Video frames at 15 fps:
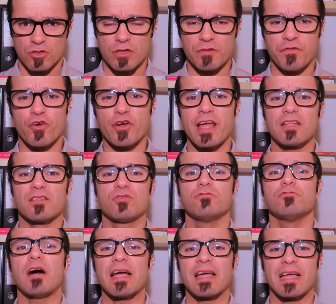don't forget to
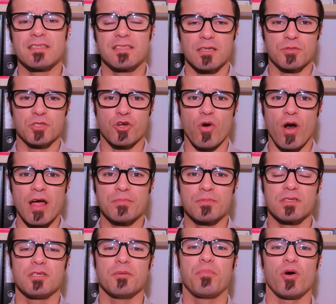like and subscribe
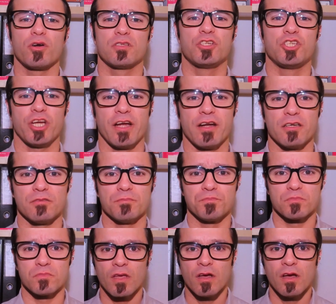to support the channel.
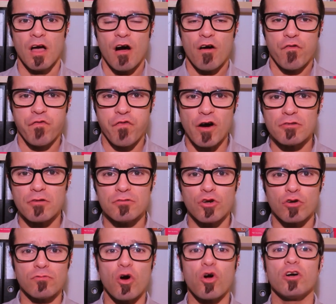Follow
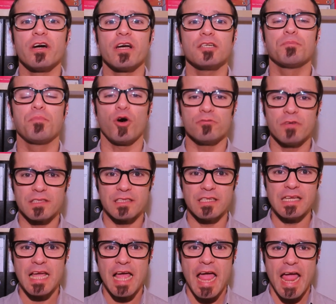your local health
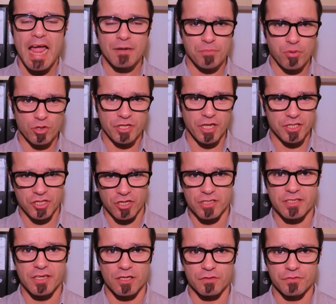policy and protect
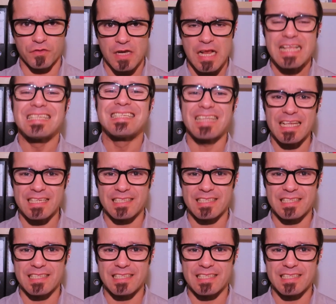yourself. Stay